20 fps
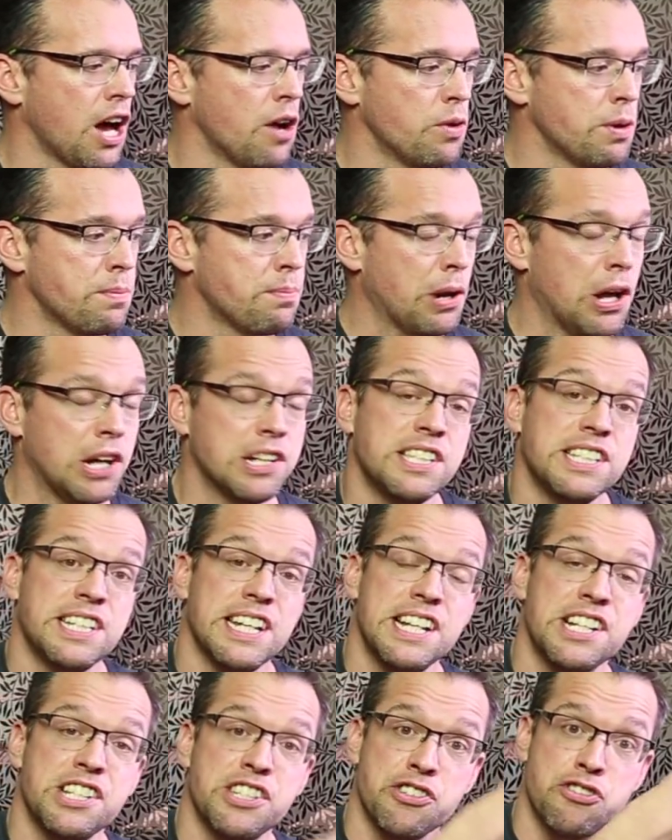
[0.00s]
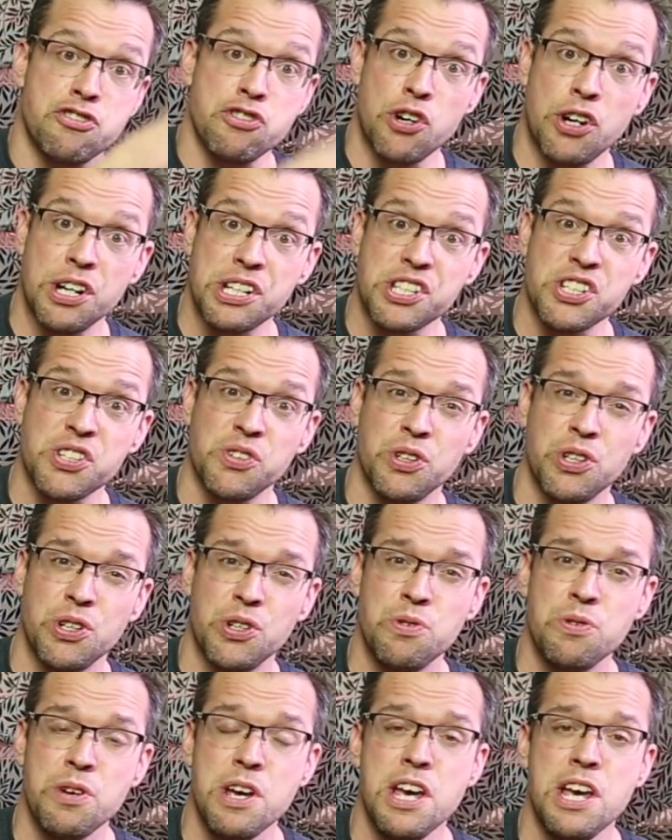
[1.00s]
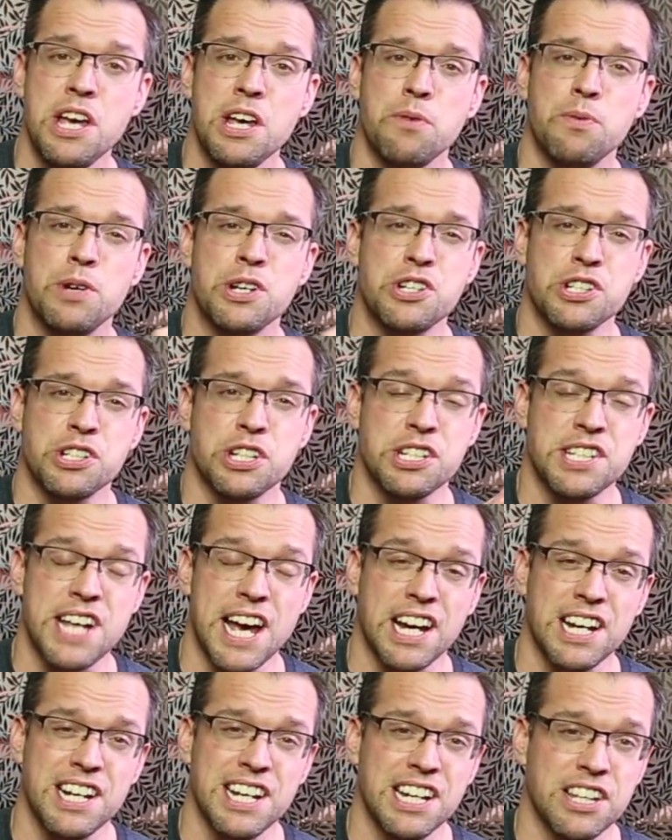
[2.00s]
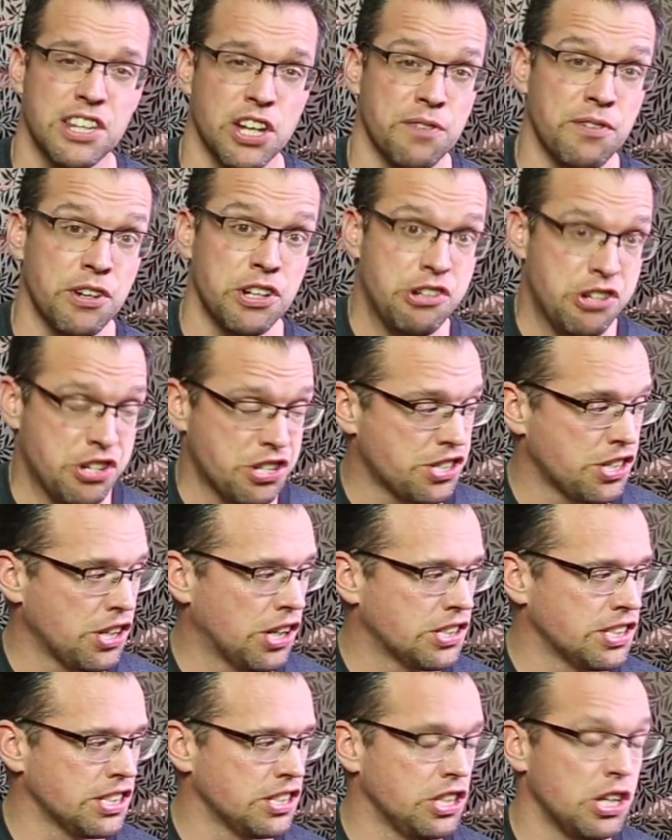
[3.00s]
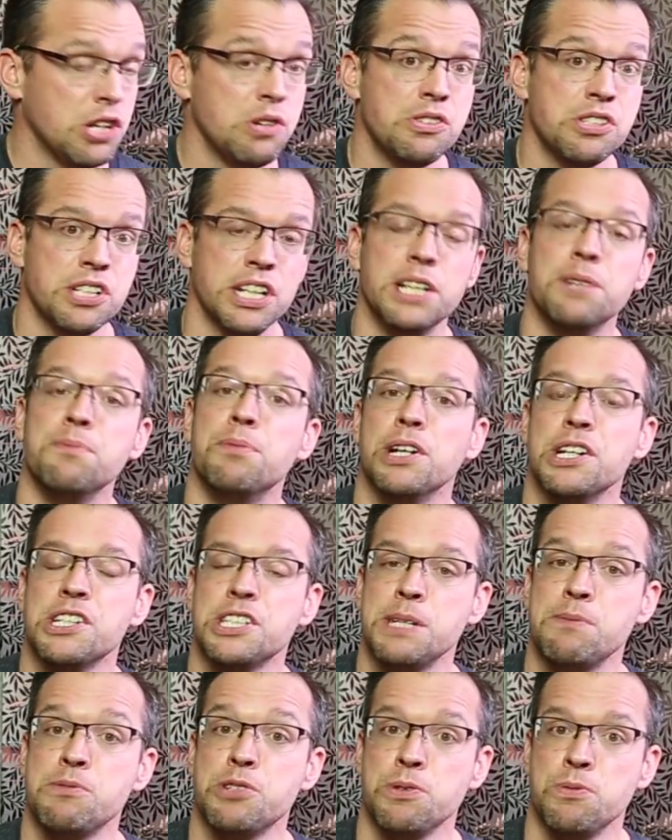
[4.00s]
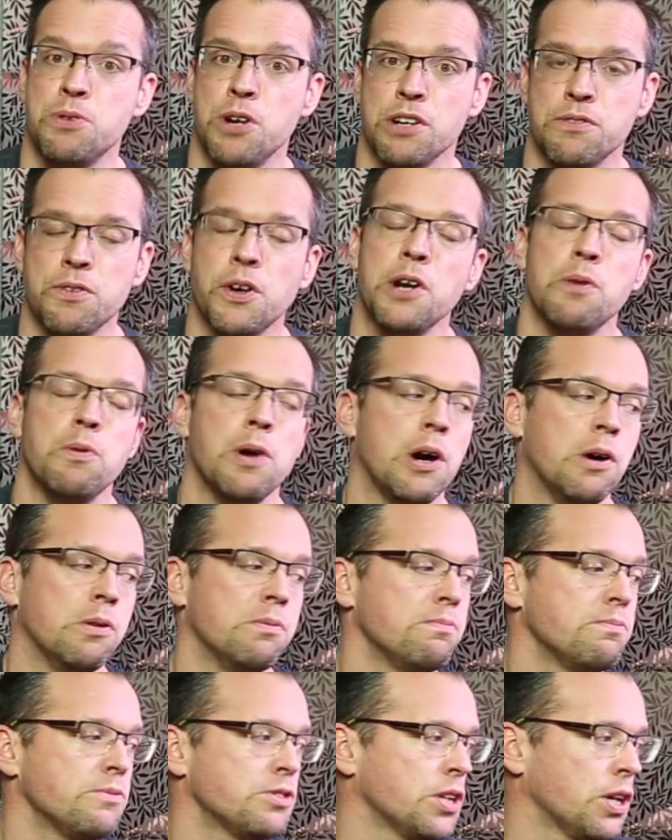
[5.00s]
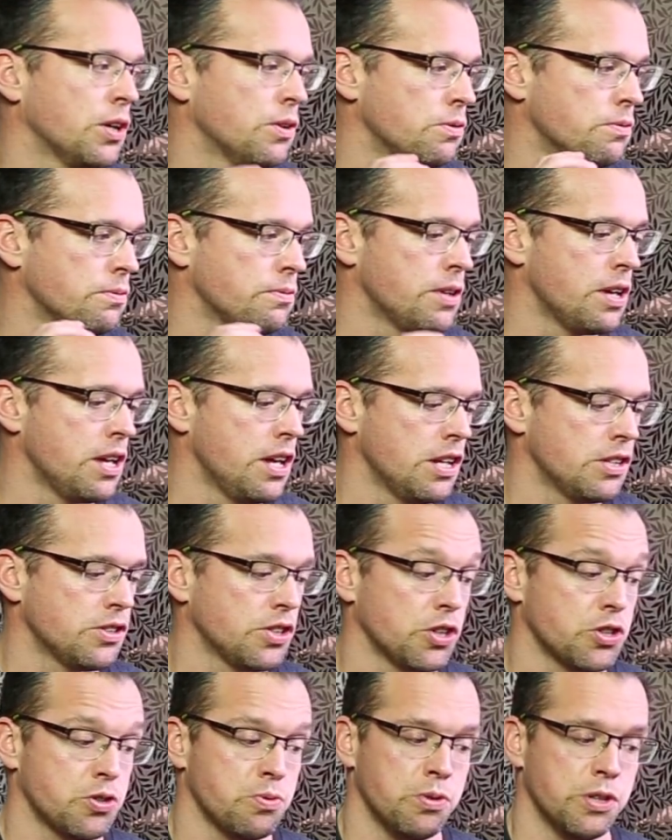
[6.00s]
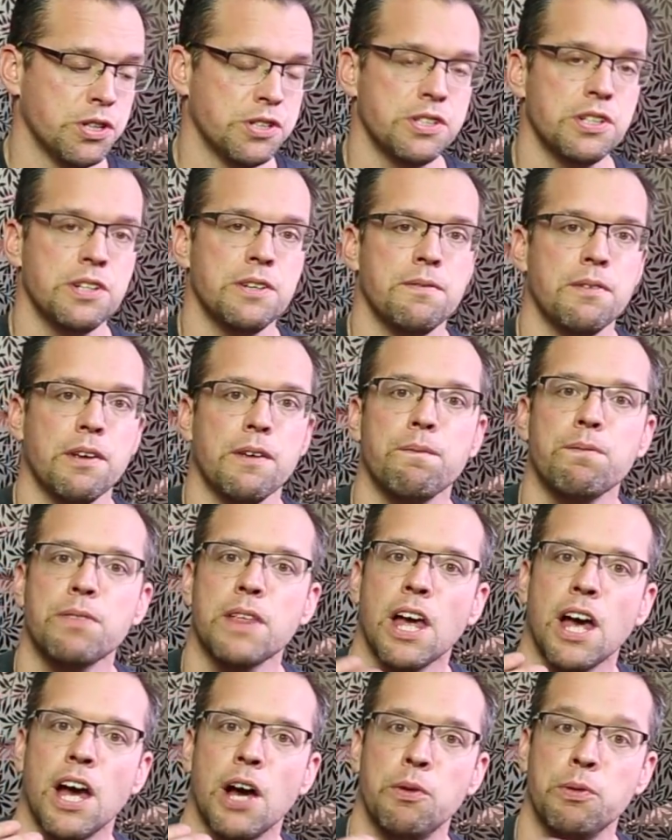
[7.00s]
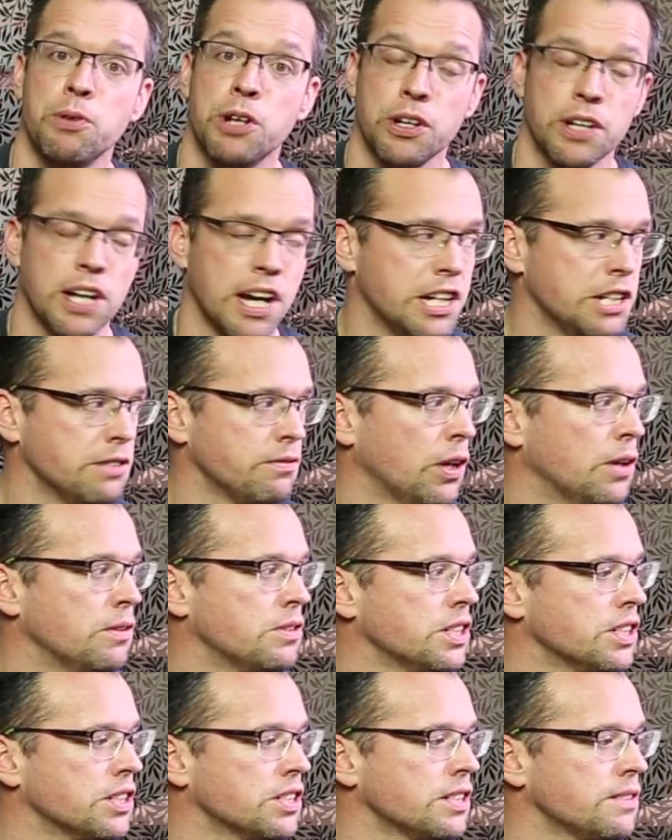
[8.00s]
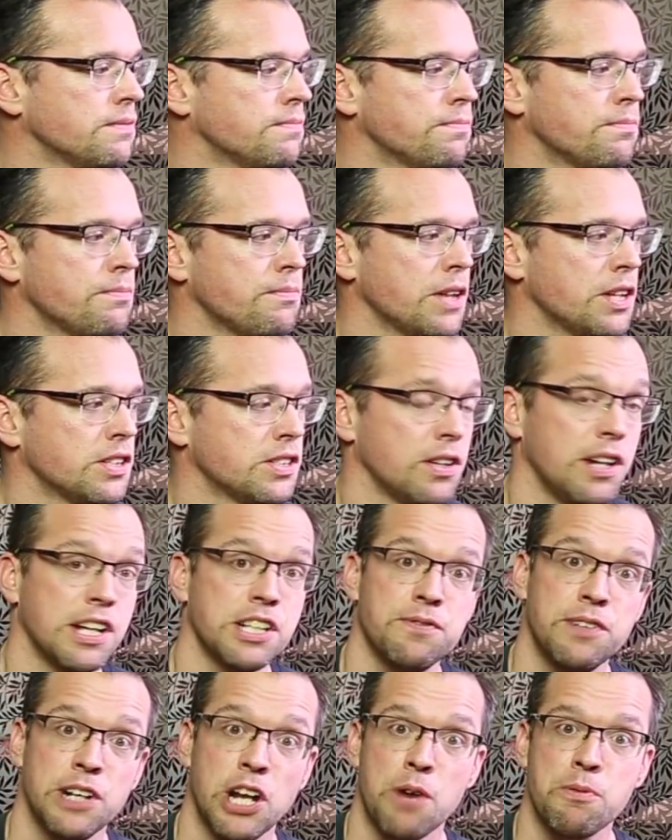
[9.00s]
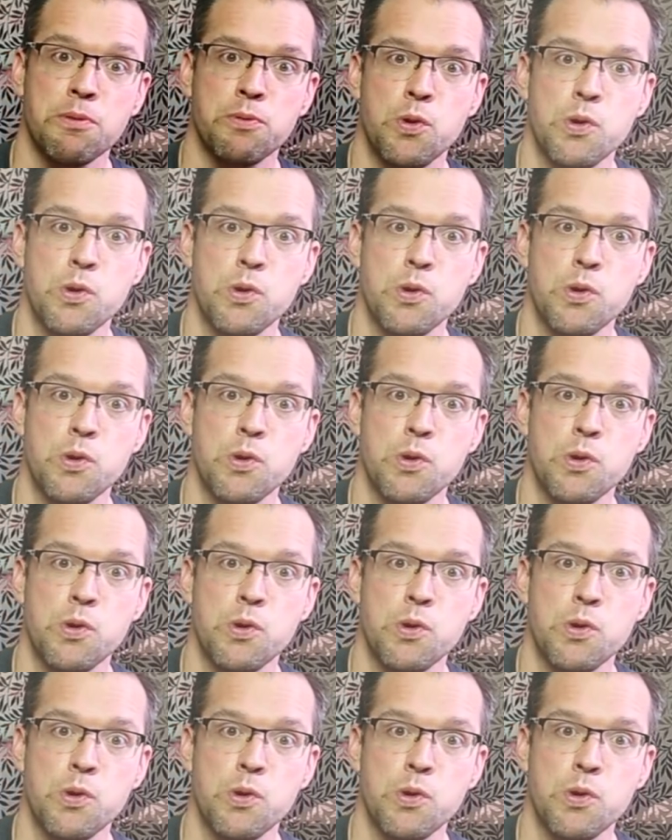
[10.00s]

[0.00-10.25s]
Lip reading: We planted into dry soil, which is a technique that I've only just started using, but it seems to work very well. So touch wood, we don't get any floaters. So let's fill it up with